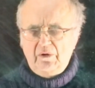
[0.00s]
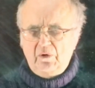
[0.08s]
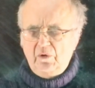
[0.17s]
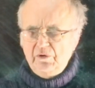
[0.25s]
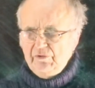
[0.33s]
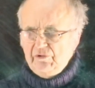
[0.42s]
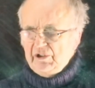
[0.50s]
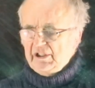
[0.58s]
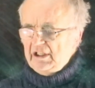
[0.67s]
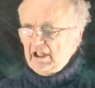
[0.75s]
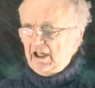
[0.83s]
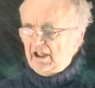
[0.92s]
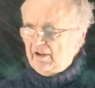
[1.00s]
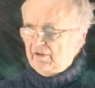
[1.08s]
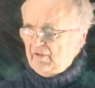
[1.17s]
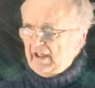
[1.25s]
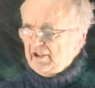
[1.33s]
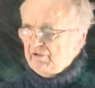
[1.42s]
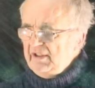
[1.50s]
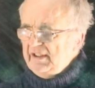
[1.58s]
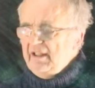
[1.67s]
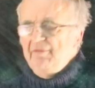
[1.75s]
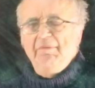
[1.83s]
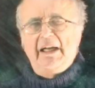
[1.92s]
or you've got a car factory
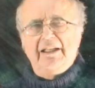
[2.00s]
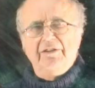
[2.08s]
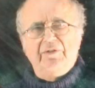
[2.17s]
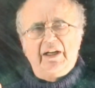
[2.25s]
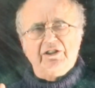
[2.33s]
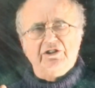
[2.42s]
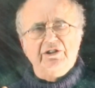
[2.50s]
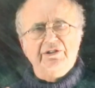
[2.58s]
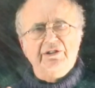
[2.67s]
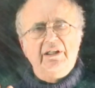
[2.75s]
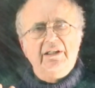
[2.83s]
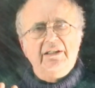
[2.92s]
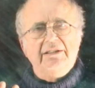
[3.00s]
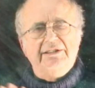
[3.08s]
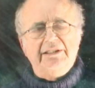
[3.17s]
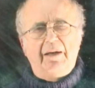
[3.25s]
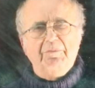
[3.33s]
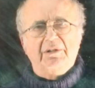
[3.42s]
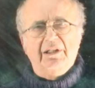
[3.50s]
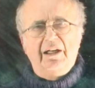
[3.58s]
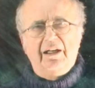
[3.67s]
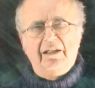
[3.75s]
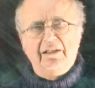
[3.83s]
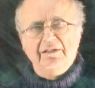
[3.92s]
that manufactures some
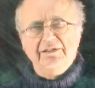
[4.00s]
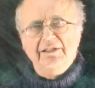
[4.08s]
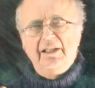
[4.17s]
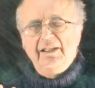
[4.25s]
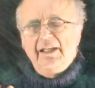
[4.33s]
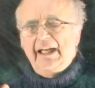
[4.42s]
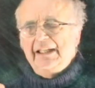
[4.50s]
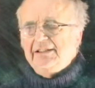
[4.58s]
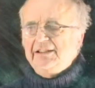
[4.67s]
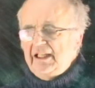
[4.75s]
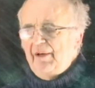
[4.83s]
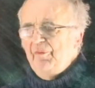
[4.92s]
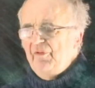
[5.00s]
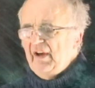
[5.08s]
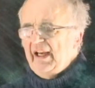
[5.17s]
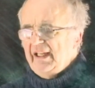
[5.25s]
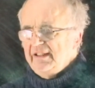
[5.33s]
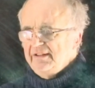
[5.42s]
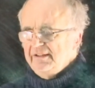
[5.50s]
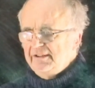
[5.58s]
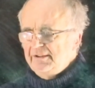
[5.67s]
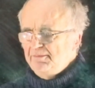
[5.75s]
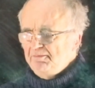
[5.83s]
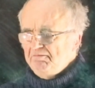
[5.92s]
cars and some
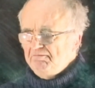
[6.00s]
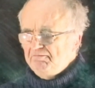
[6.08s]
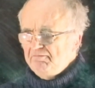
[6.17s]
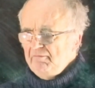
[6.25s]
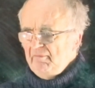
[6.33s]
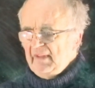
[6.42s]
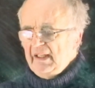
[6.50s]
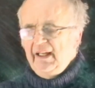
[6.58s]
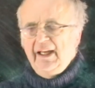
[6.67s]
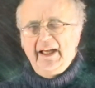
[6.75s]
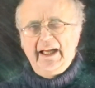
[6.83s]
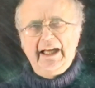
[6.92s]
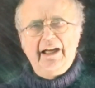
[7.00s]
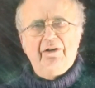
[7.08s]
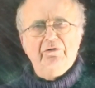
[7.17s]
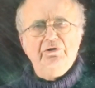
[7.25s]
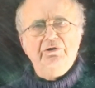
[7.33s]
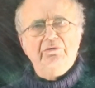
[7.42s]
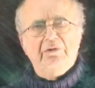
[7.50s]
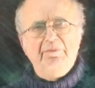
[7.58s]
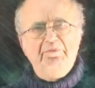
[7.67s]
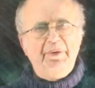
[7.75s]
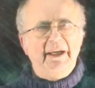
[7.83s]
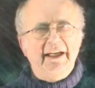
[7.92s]
vans. How could you
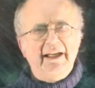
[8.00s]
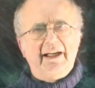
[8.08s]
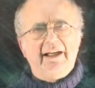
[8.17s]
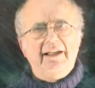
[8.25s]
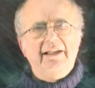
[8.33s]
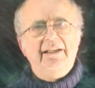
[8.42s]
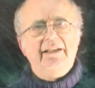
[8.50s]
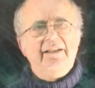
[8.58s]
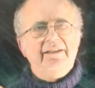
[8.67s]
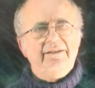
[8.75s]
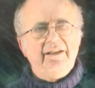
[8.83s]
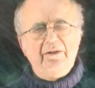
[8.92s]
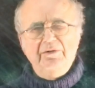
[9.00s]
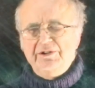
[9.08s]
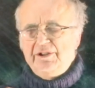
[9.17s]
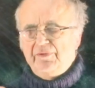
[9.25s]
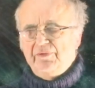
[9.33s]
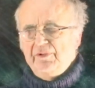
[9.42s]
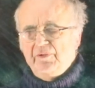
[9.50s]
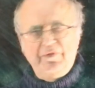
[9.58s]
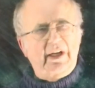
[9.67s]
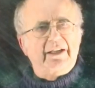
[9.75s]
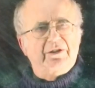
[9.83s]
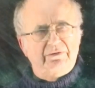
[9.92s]
compare those different
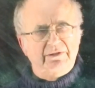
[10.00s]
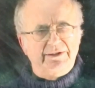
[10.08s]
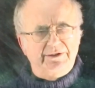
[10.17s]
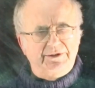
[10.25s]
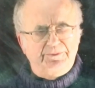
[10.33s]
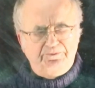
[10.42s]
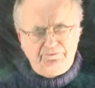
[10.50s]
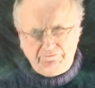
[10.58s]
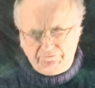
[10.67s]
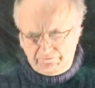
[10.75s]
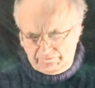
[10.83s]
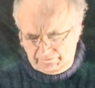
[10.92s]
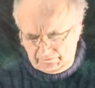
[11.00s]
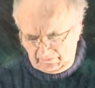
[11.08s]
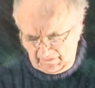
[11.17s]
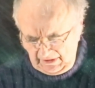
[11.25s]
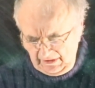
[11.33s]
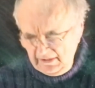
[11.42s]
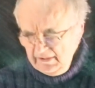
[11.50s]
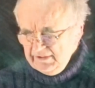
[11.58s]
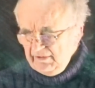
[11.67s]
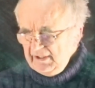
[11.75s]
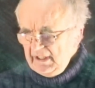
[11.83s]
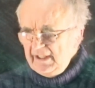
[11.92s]
factories?
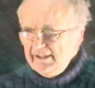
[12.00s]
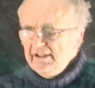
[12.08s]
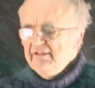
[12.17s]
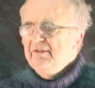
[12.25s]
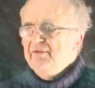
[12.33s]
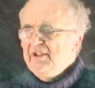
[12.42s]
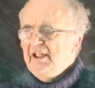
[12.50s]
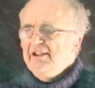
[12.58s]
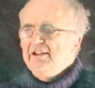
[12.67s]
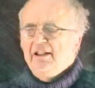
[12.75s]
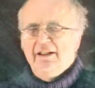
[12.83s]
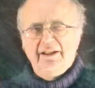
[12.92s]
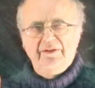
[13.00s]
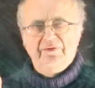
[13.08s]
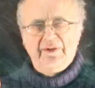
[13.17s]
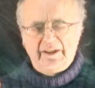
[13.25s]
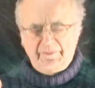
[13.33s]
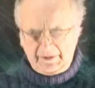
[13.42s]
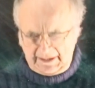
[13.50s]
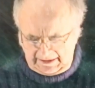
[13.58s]
So the idea of data envelope